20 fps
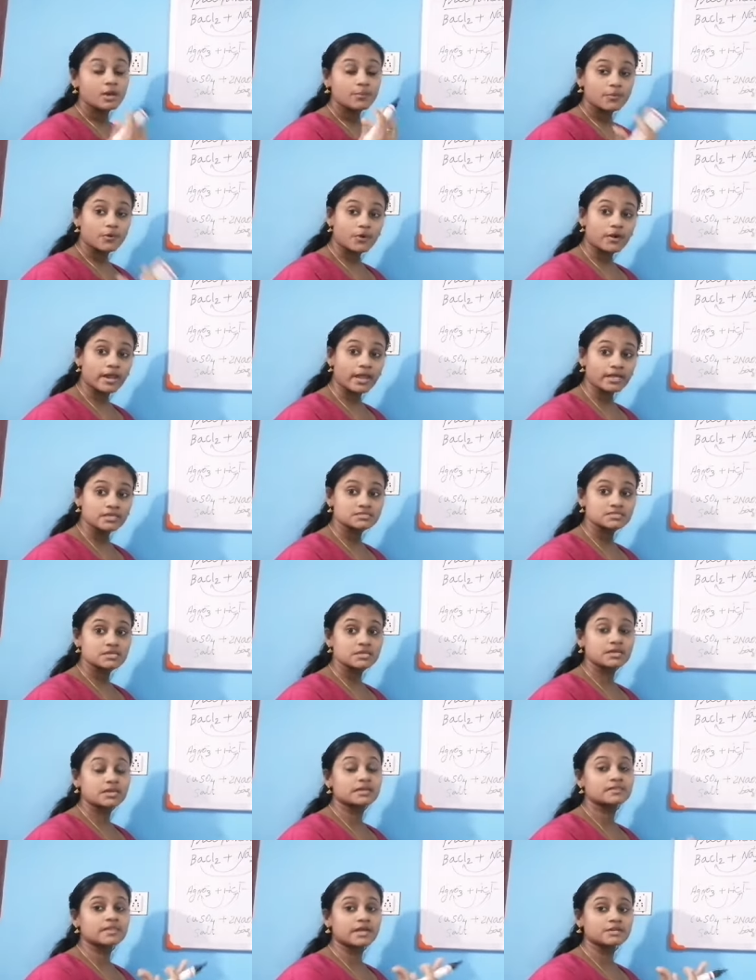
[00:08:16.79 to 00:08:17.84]
Products,
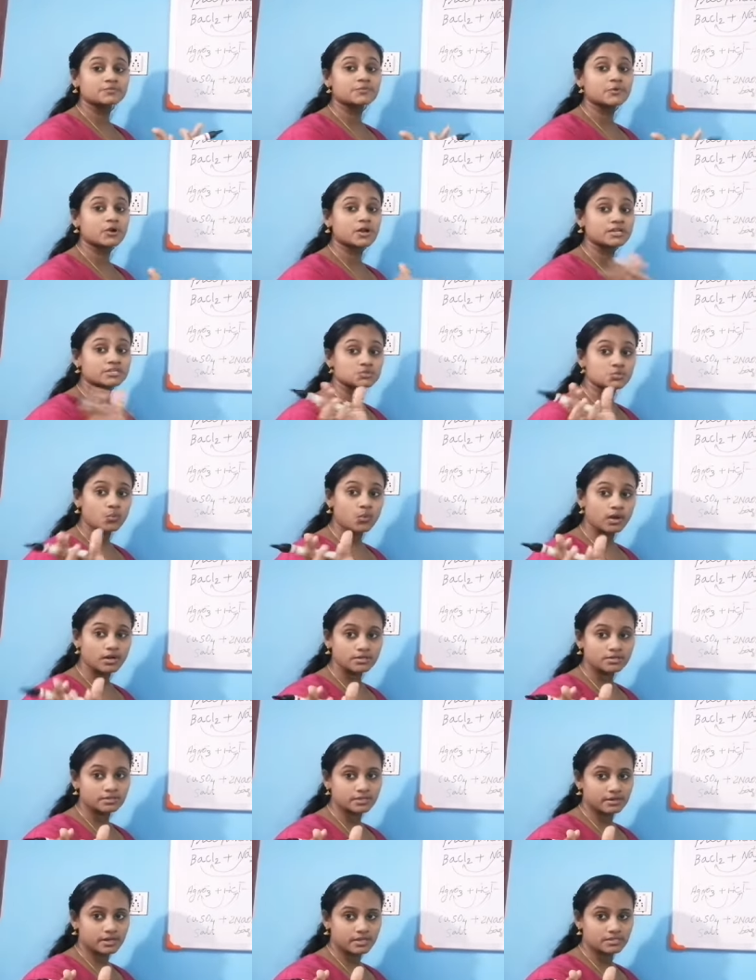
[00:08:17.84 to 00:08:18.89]
in that product
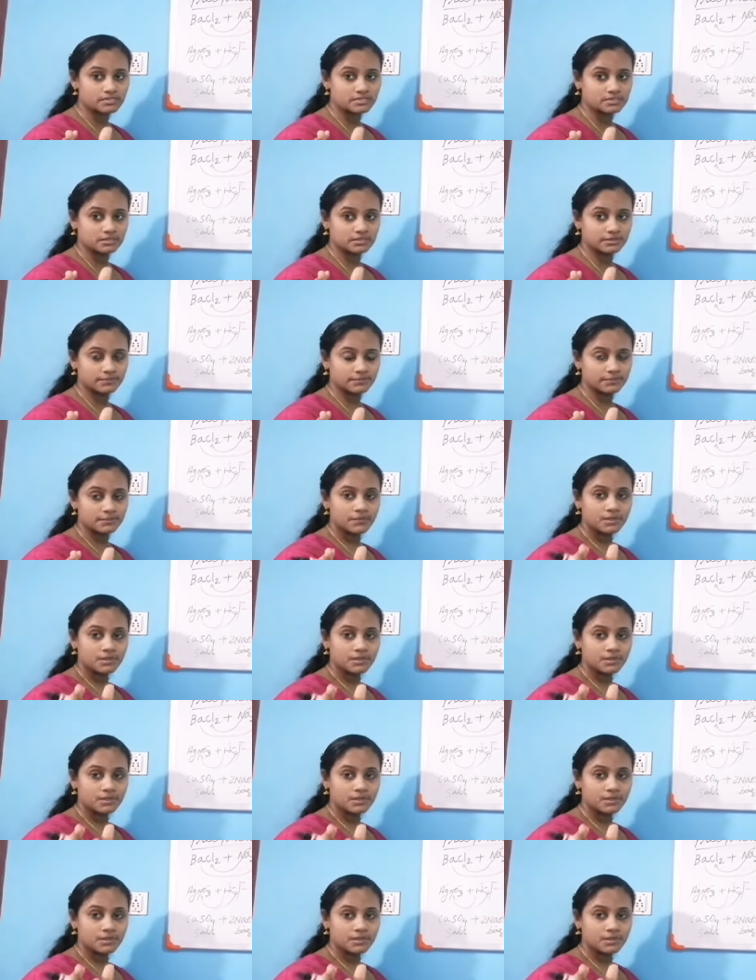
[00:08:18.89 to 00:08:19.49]
water is there.